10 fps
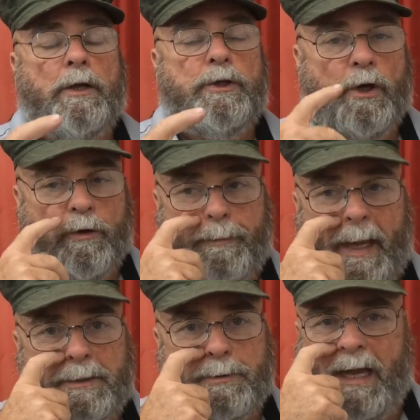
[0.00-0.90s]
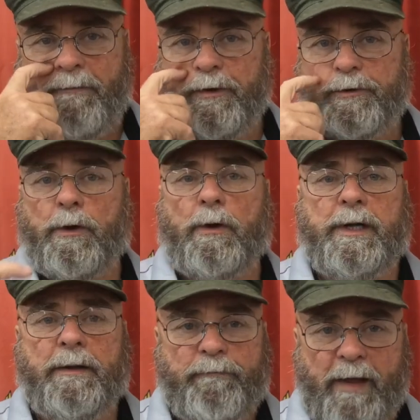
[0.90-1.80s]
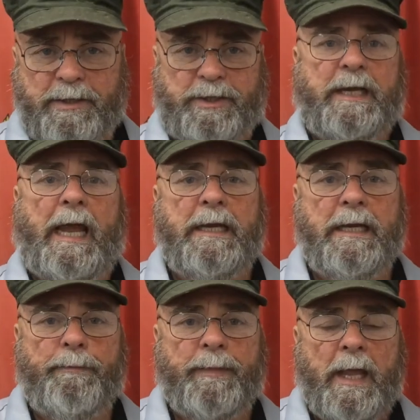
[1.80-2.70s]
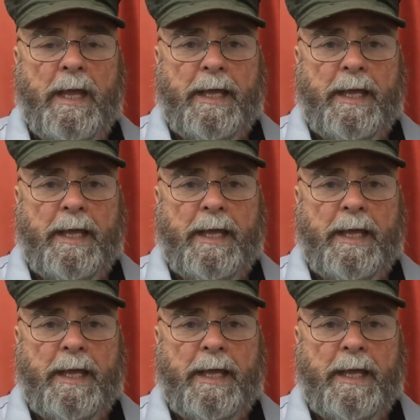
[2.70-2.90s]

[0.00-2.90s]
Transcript: Sheriff Basil Hatfield started to investigate it,